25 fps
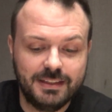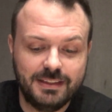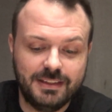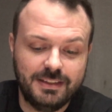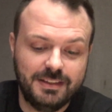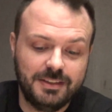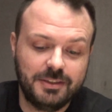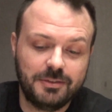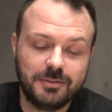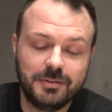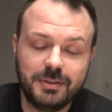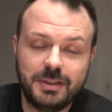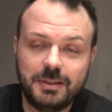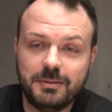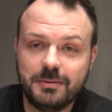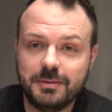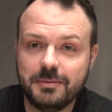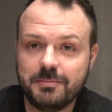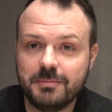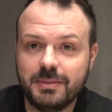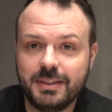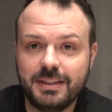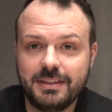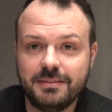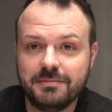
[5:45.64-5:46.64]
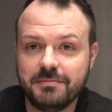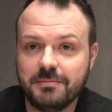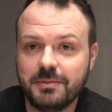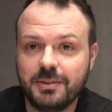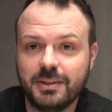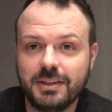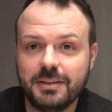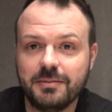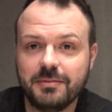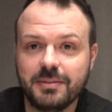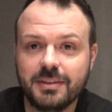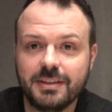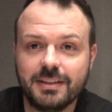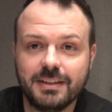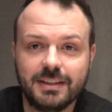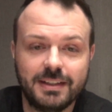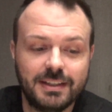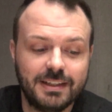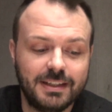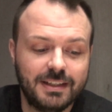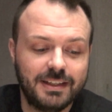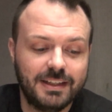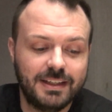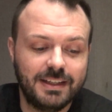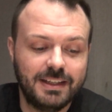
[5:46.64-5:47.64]
Agree with me, whatever.
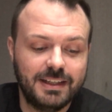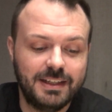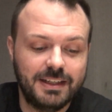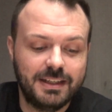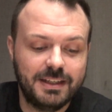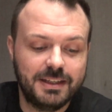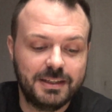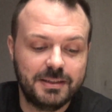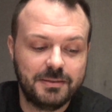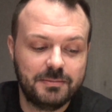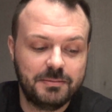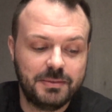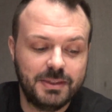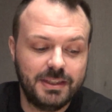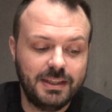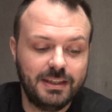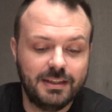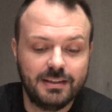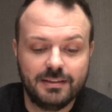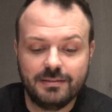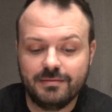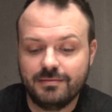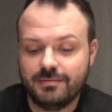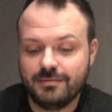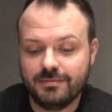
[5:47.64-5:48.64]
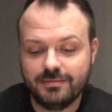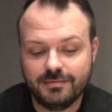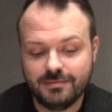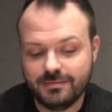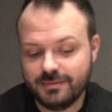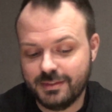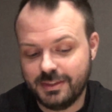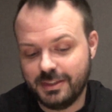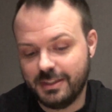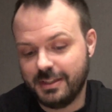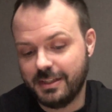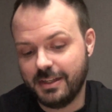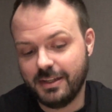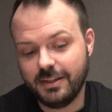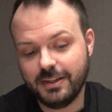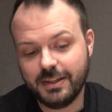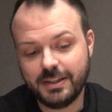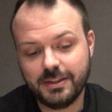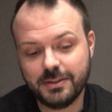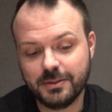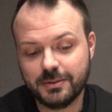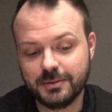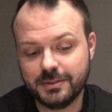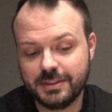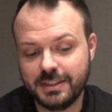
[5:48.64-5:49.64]
But yeah,
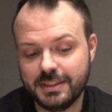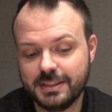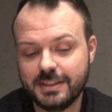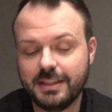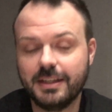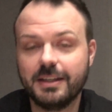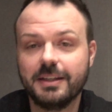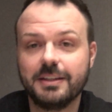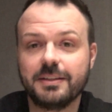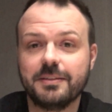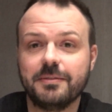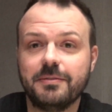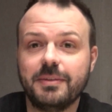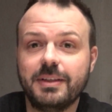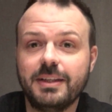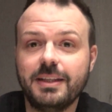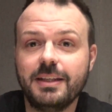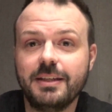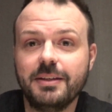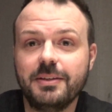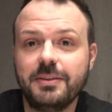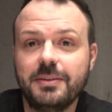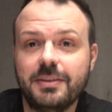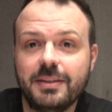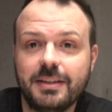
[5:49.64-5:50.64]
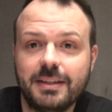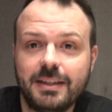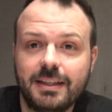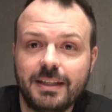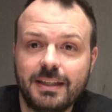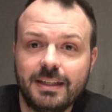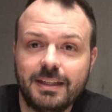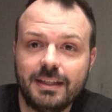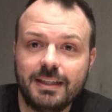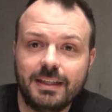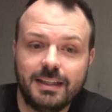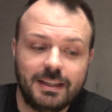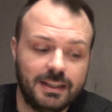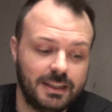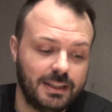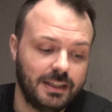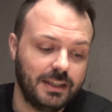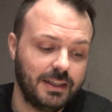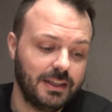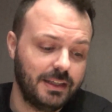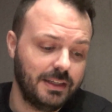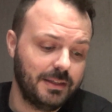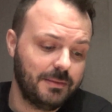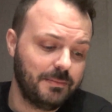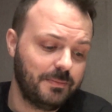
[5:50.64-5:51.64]
like or dislike the video.
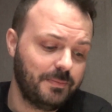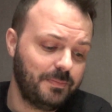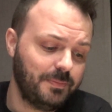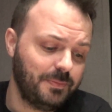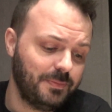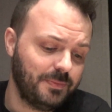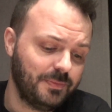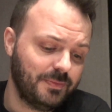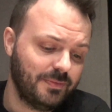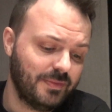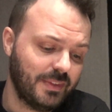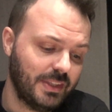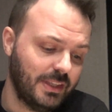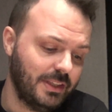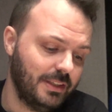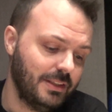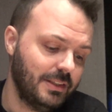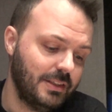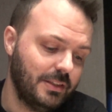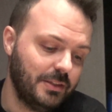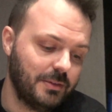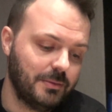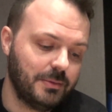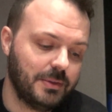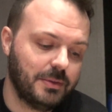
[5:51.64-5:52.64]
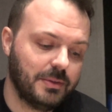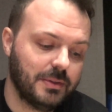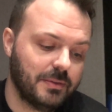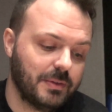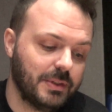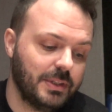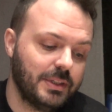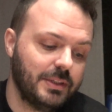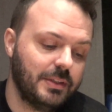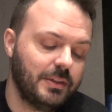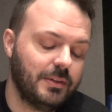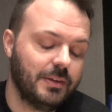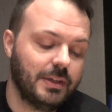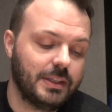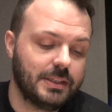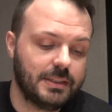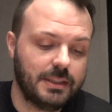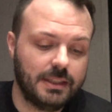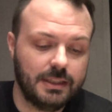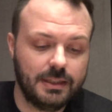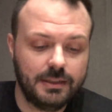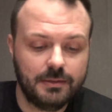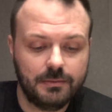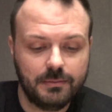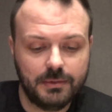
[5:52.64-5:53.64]
I'll tell you what I'm going to do
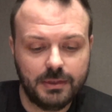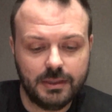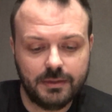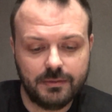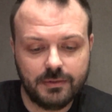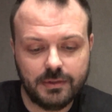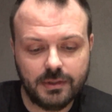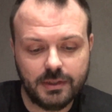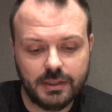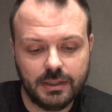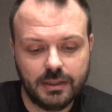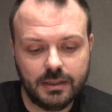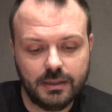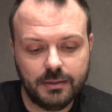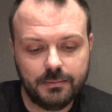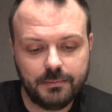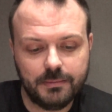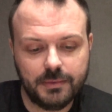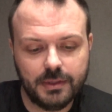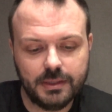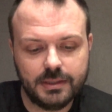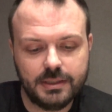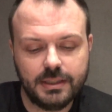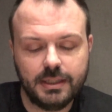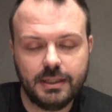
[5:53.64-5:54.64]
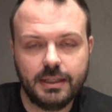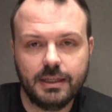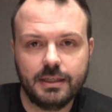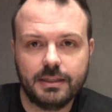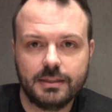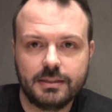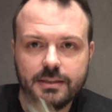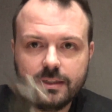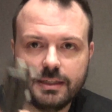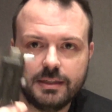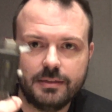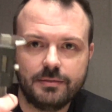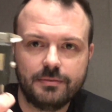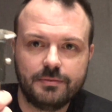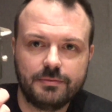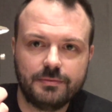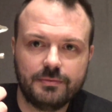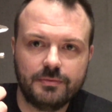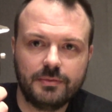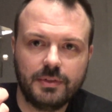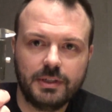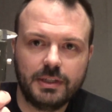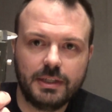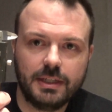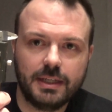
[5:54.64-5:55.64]
actually, while I've got it. I did get a set of
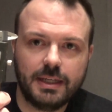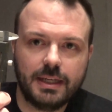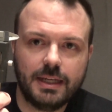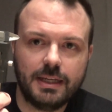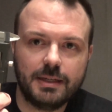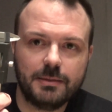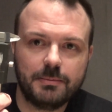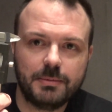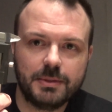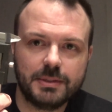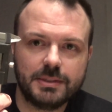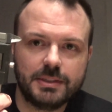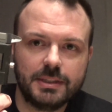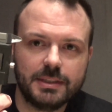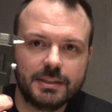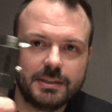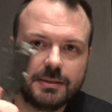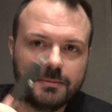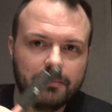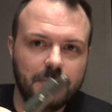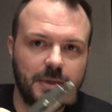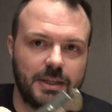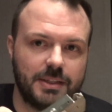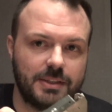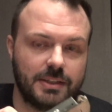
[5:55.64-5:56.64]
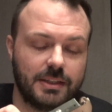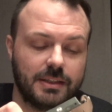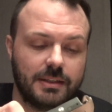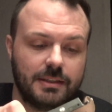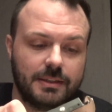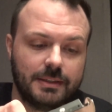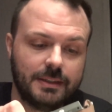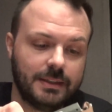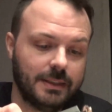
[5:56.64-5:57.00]
vernier calipers just to measure.